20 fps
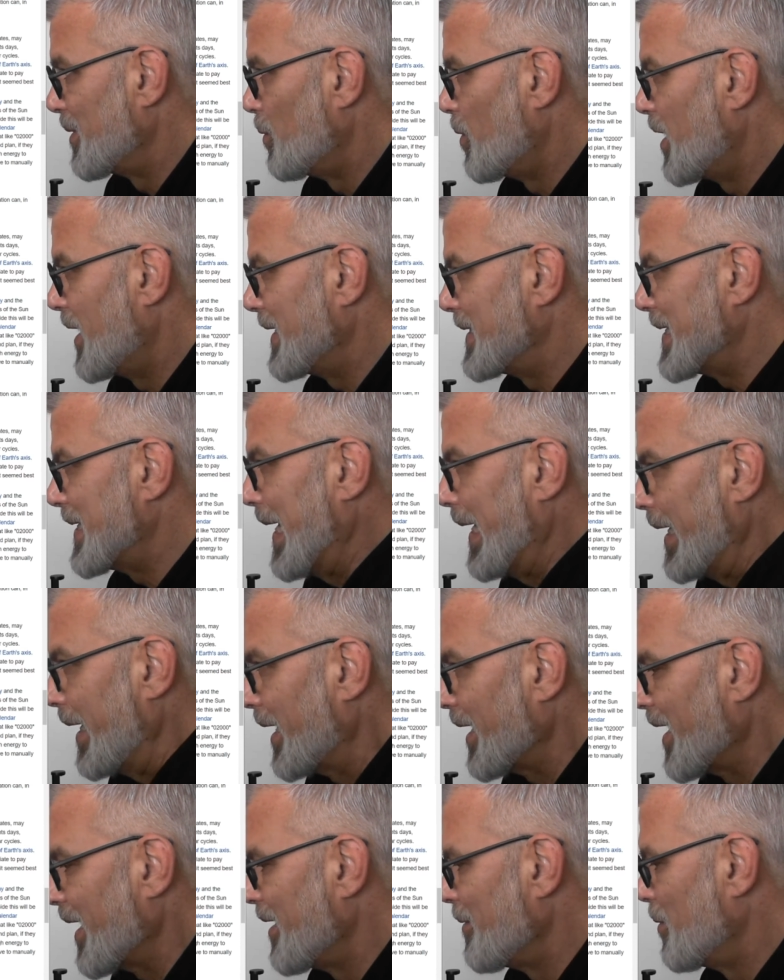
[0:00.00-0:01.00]
The
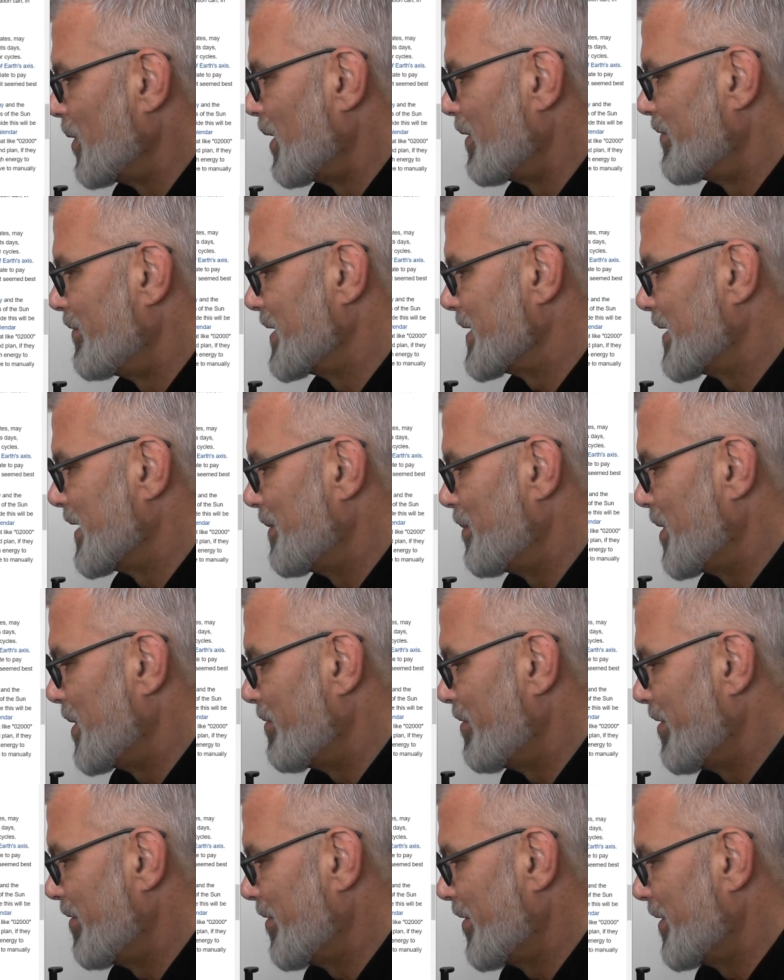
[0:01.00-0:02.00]
Y10K will obviously
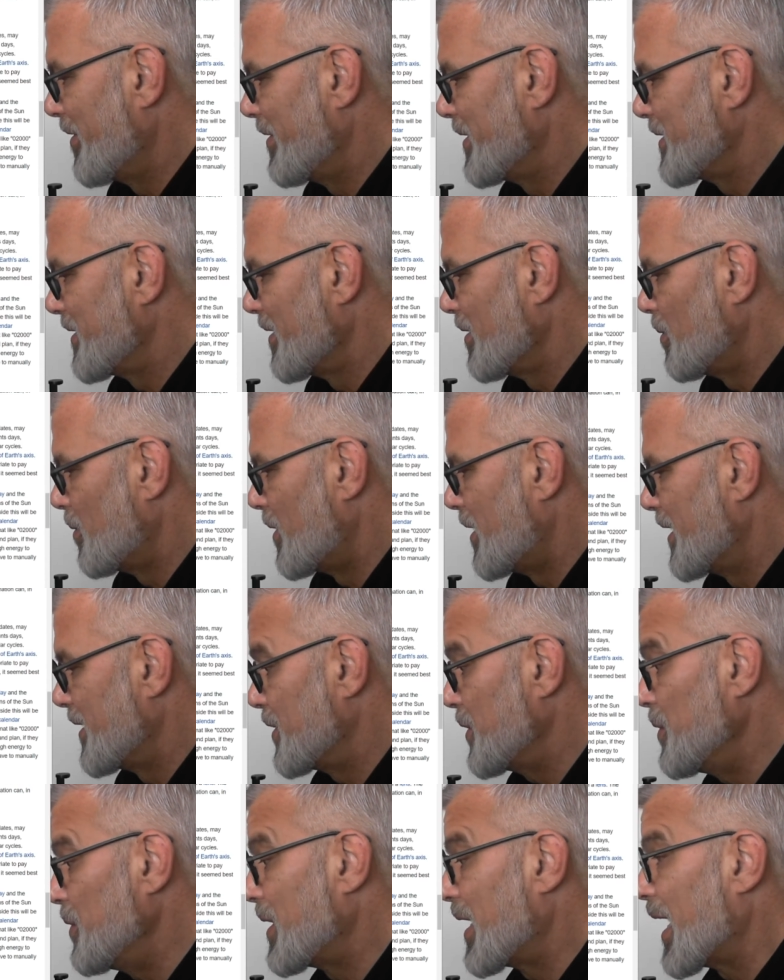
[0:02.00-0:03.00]
be referring to the
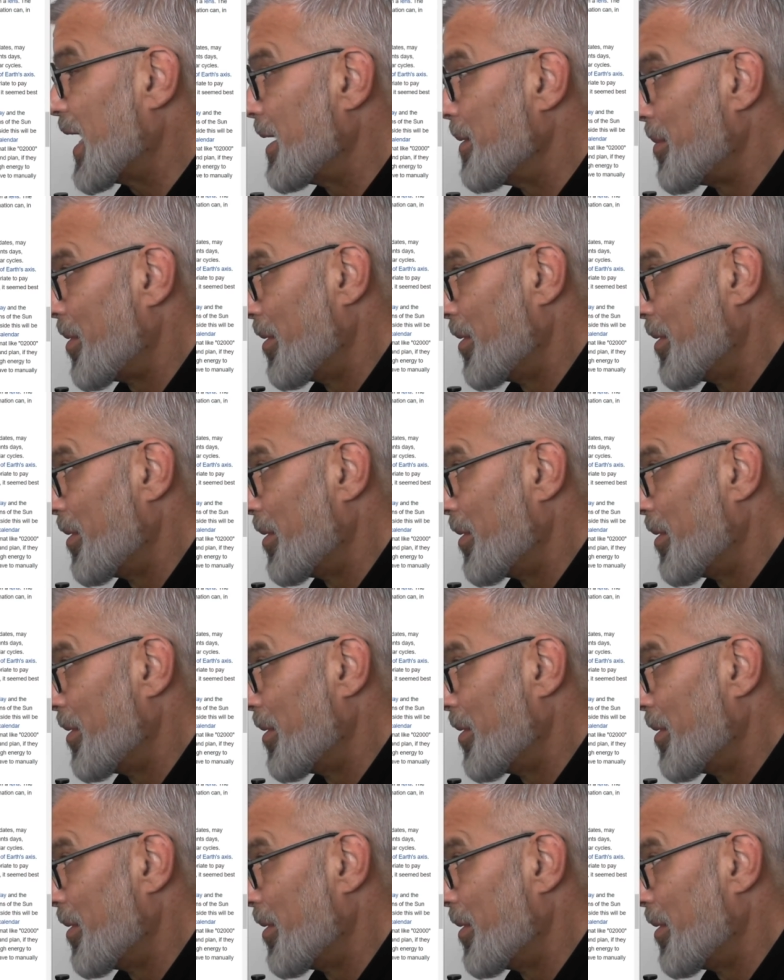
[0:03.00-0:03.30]
Y2K